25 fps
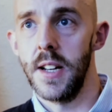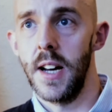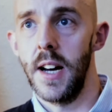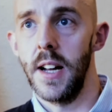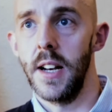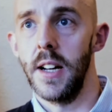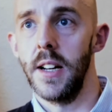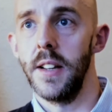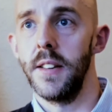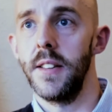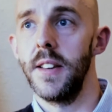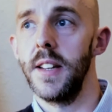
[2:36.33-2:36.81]

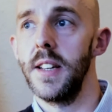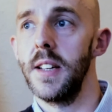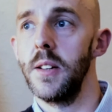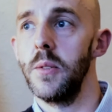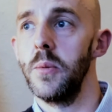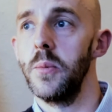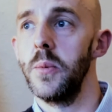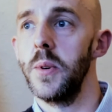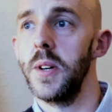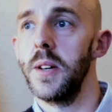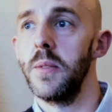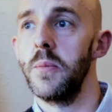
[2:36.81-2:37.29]
And I
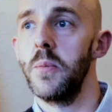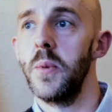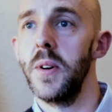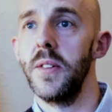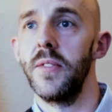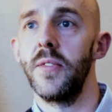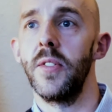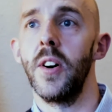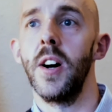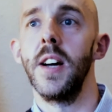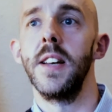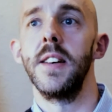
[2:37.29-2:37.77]
think we
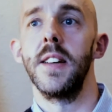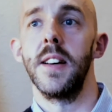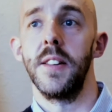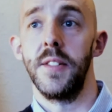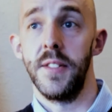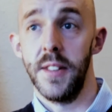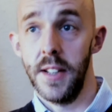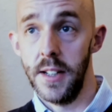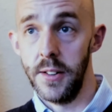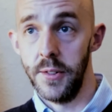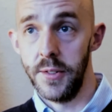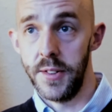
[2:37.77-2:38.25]
find
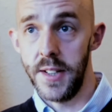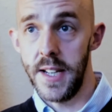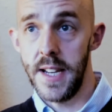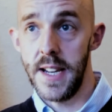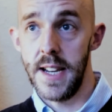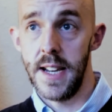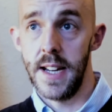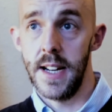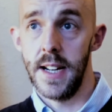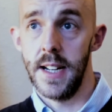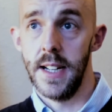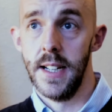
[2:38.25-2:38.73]
ourselves
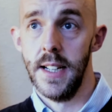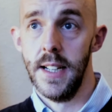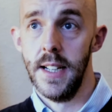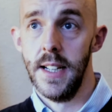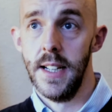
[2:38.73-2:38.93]
here